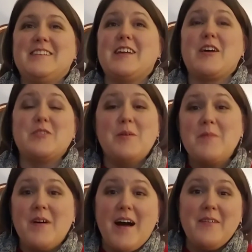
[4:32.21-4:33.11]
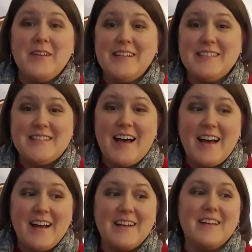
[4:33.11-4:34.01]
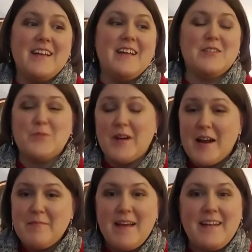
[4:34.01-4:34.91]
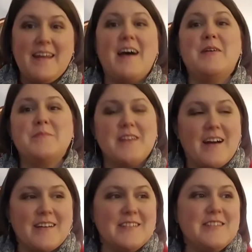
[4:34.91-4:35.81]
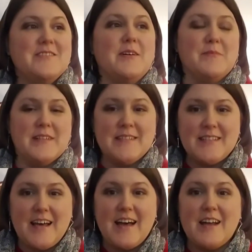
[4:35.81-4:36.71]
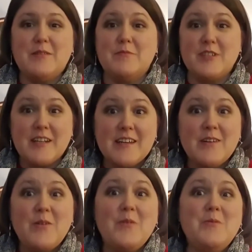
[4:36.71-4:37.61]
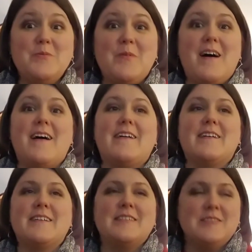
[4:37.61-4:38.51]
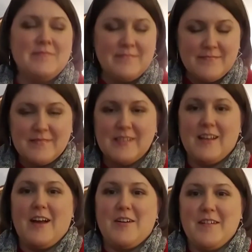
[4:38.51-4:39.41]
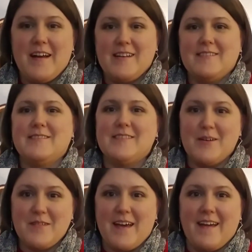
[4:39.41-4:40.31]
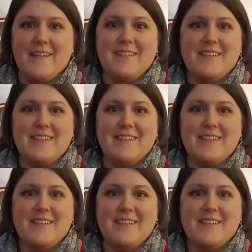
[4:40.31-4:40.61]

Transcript: Like, so I went inside. That's where I'm at now. I'm talking to you. I'm inside. I'm drinking cold water. All right. Okay.